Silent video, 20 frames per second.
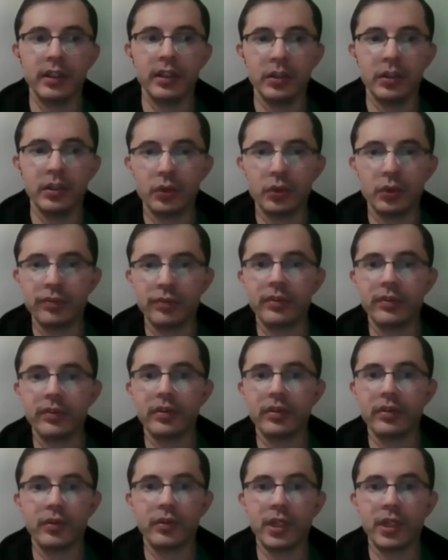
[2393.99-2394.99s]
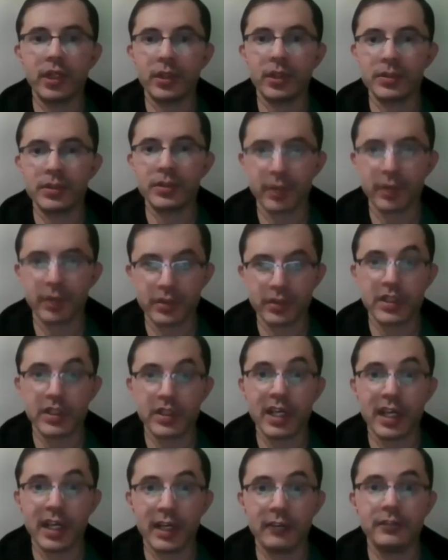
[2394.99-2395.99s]
do follow the news because they
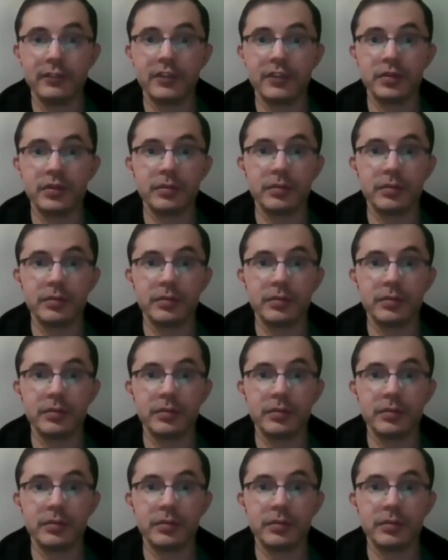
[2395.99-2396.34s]
have to,